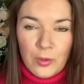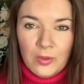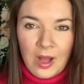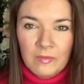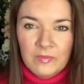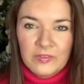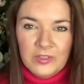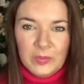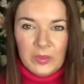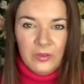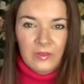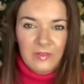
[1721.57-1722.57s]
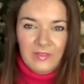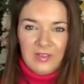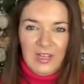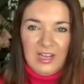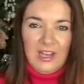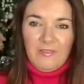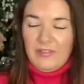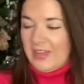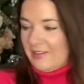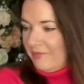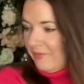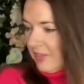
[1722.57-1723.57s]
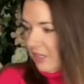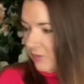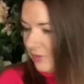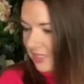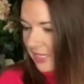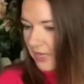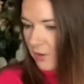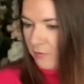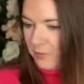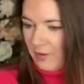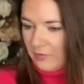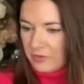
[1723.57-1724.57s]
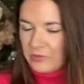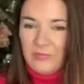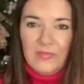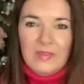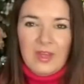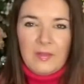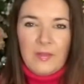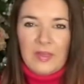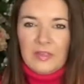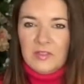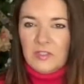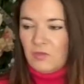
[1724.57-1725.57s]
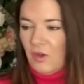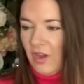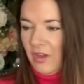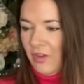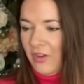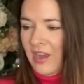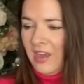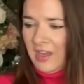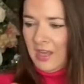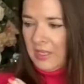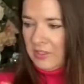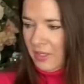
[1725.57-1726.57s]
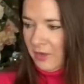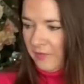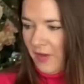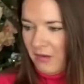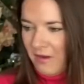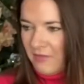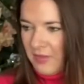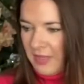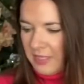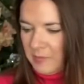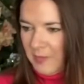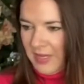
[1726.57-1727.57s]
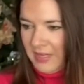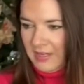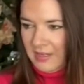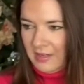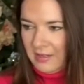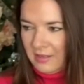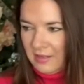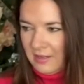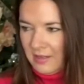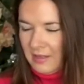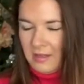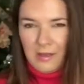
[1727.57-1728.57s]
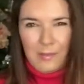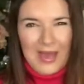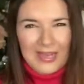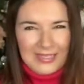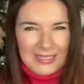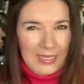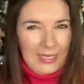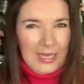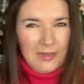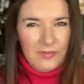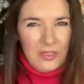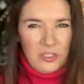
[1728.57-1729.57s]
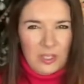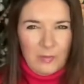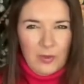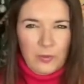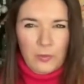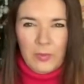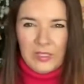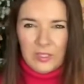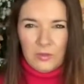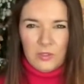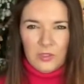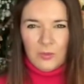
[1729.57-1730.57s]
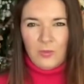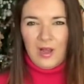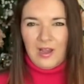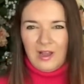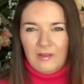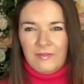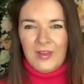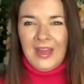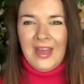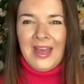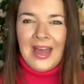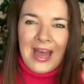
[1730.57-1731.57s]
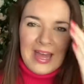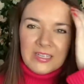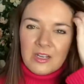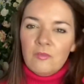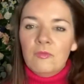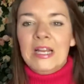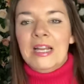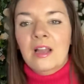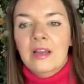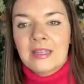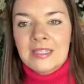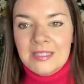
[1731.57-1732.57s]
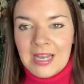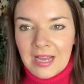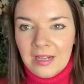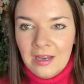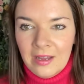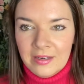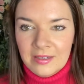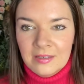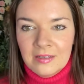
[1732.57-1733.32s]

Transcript: comfortable. I love it. I don't want to take it off, but I've got some other things to try on. So far, everything's been amazing. Even the jumper I thought would be too short, I love. And I really like this neckline